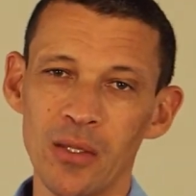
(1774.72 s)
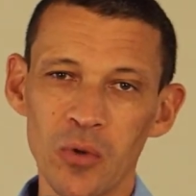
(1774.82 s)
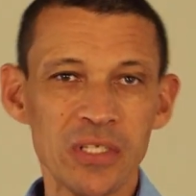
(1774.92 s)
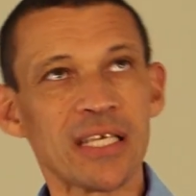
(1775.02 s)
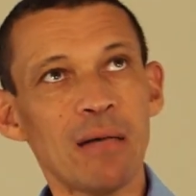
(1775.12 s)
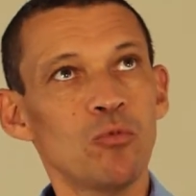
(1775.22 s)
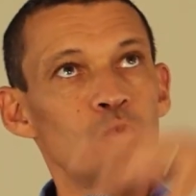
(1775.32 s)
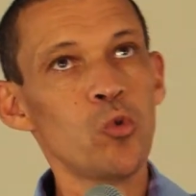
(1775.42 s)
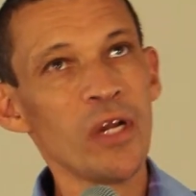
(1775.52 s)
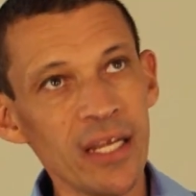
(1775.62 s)
not in
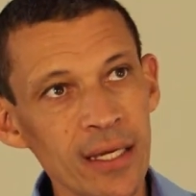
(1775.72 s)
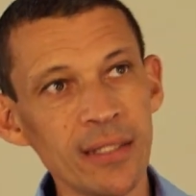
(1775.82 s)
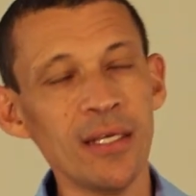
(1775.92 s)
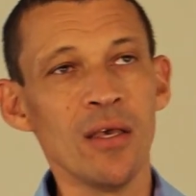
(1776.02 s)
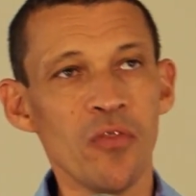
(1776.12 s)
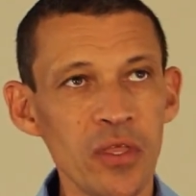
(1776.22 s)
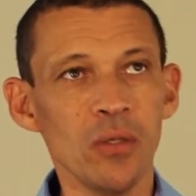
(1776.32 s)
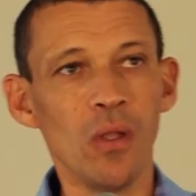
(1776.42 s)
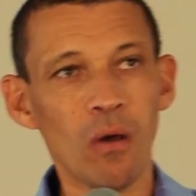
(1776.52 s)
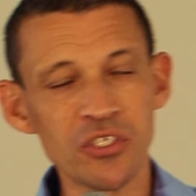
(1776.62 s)
some weird
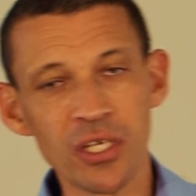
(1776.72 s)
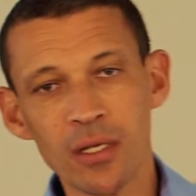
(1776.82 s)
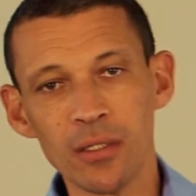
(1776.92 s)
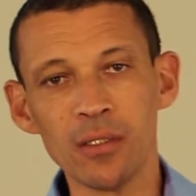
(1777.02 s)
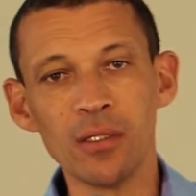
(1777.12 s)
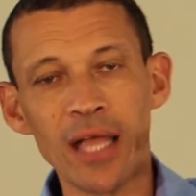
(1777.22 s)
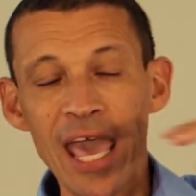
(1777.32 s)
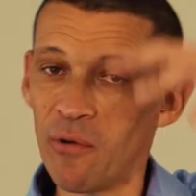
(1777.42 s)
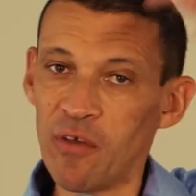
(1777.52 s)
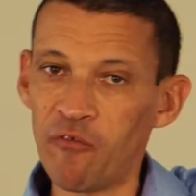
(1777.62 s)
theological,
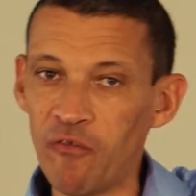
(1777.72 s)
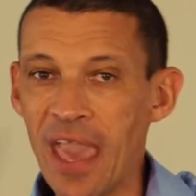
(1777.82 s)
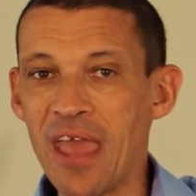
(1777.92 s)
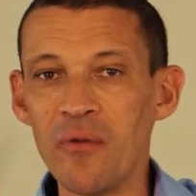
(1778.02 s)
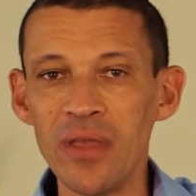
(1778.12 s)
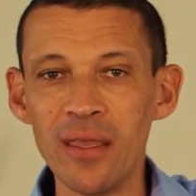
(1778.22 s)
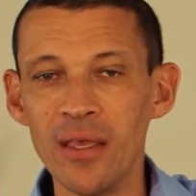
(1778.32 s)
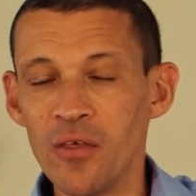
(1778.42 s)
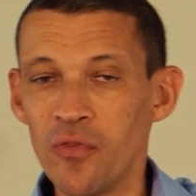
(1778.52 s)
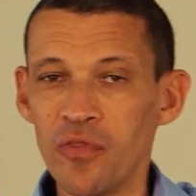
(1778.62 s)
airy-fairy,
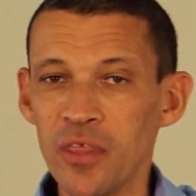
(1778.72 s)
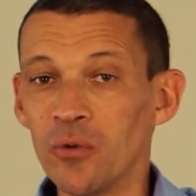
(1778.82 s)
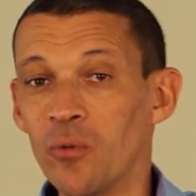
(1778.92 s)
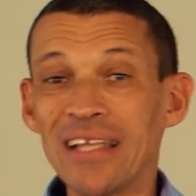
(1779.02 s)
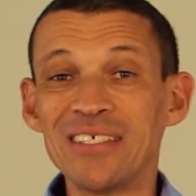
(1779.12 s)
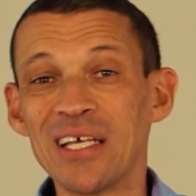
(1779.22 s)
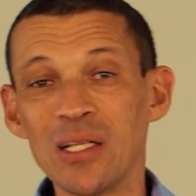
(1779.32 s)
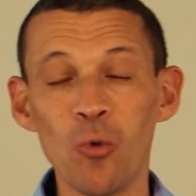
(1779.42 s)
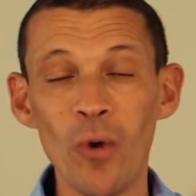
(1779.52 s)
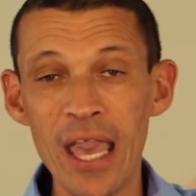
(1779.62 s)

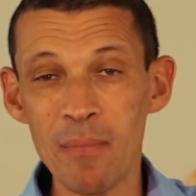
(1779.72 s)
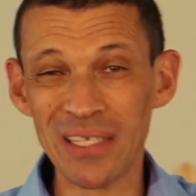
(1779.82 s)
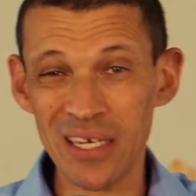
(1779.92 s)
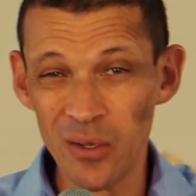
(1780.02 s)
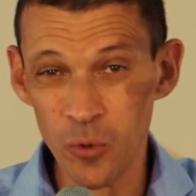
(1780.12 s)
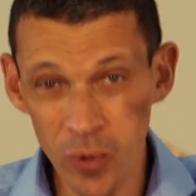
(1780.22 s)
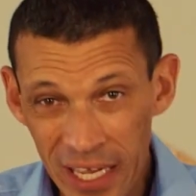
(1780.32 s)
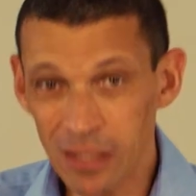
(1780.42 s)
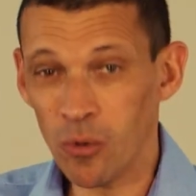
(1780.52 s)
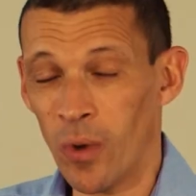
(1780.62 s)
theoretical way, but in a
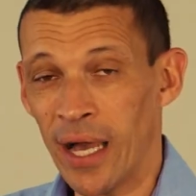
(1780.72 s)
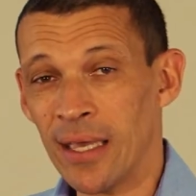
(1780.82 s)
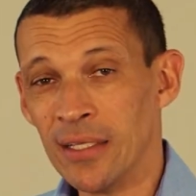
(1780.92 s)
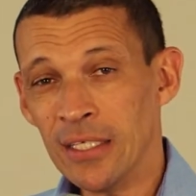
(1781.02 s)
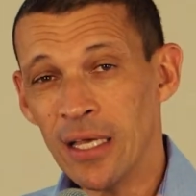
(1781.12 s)
real way,